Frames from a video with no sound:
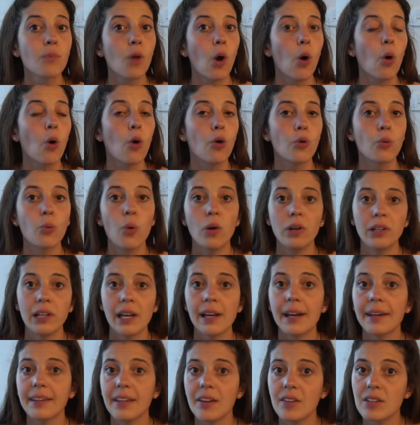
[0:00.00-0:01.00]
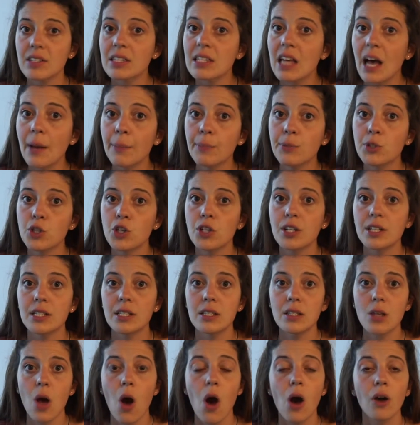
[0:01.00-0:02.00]
or working at the reception
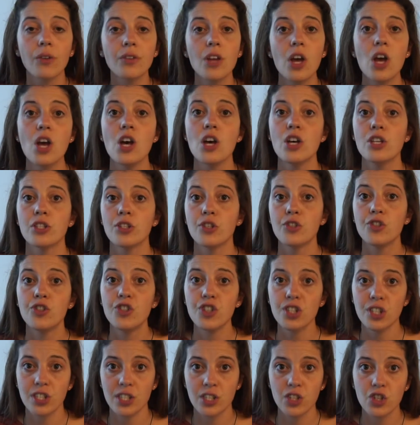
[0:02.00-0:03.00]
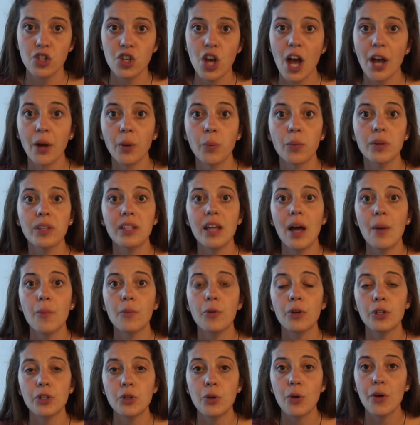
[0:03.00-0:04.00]
and so on. So just check with them
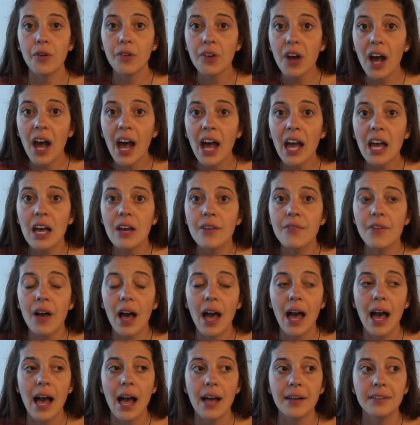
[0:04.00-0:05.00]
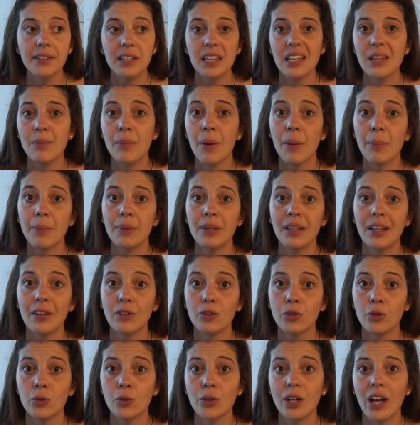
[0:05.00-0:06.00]
when you arrive, and it might be
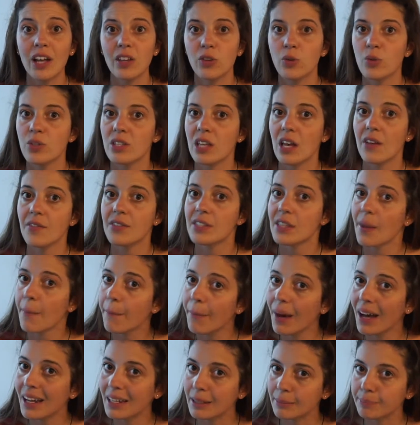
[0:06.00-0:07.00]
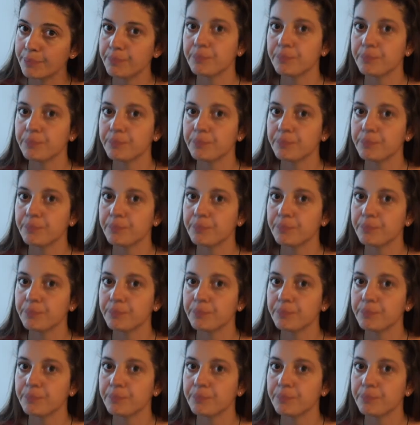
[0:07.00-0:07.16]
that you get to save some money.